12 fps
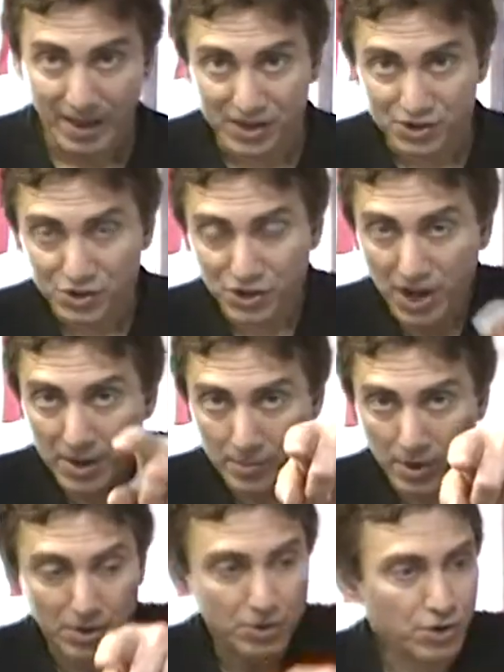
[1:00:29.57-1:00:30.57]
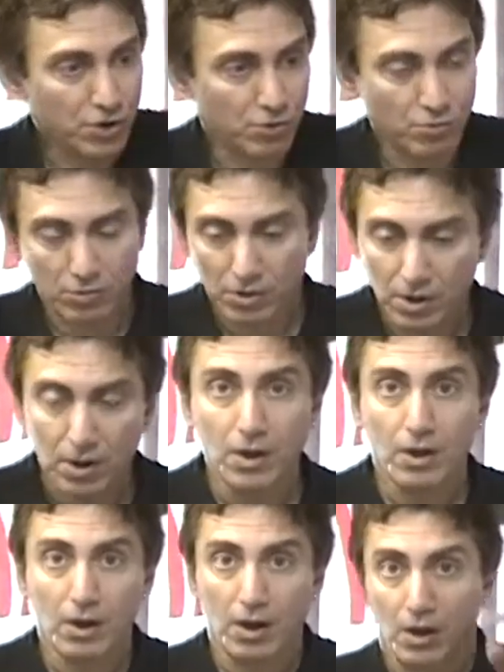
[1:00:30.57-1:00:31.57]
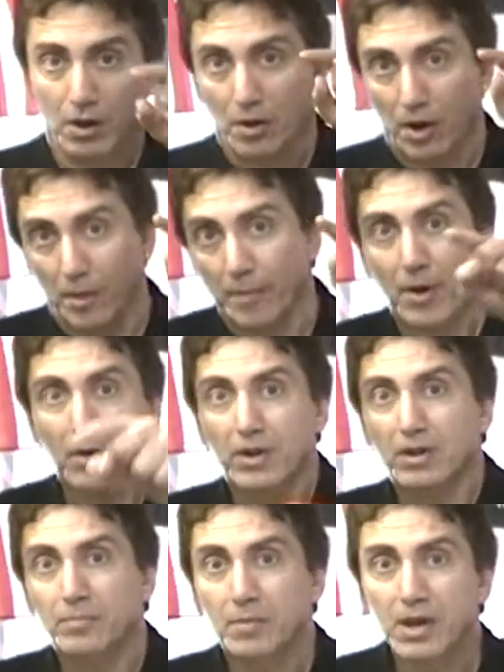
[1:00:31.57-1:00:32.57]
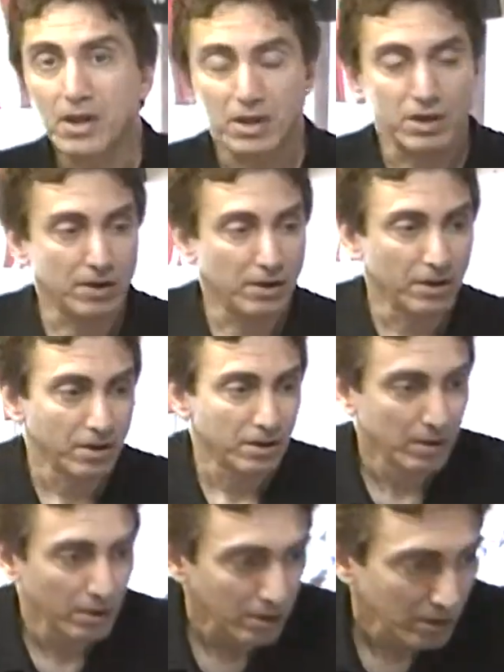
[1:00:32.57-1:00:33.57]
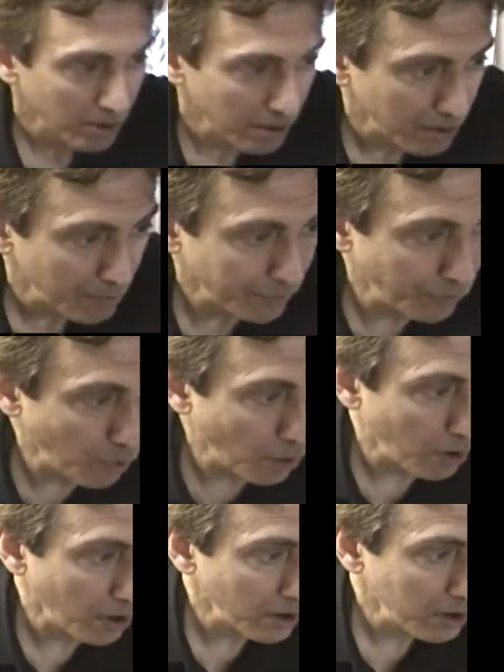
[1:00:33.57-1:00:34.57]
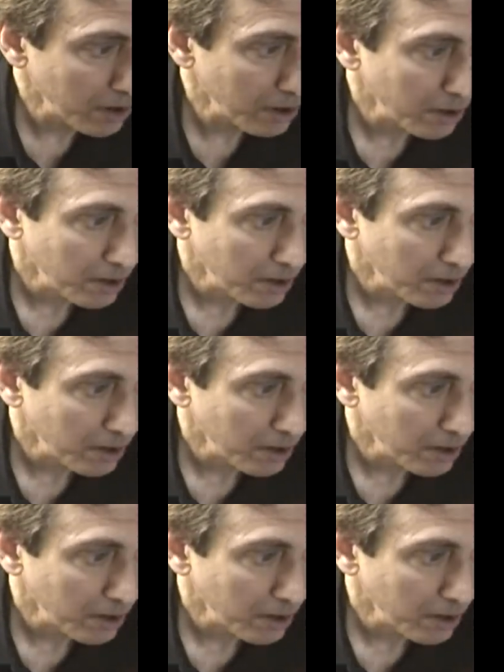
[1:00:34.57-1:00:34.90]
And shame on you, American media, for